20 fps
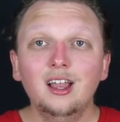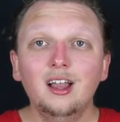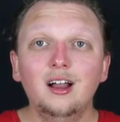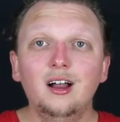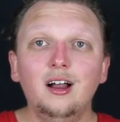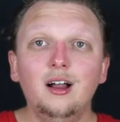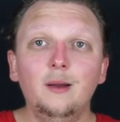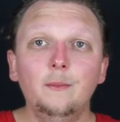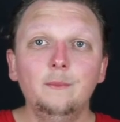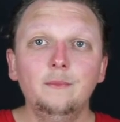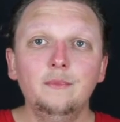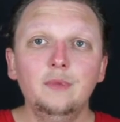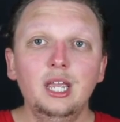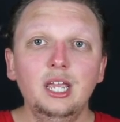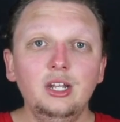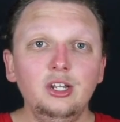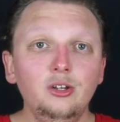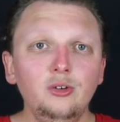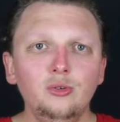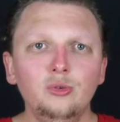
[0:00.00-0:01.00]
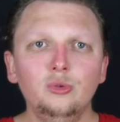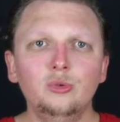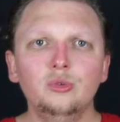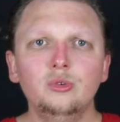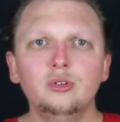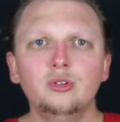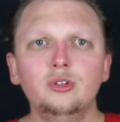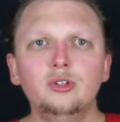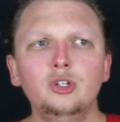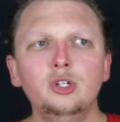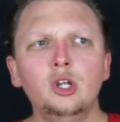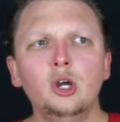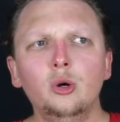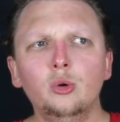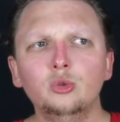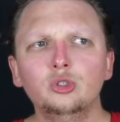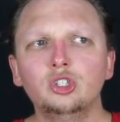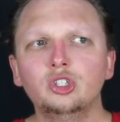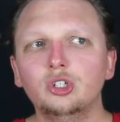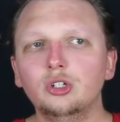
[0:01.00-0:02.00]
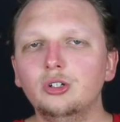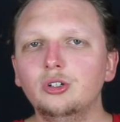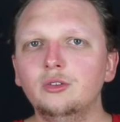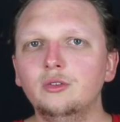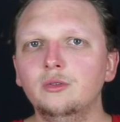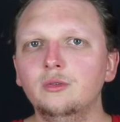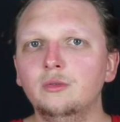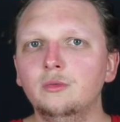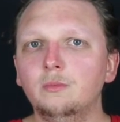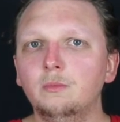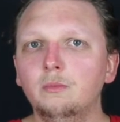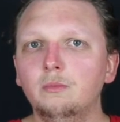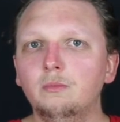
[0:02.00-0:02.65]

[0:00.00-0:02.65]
and you know certain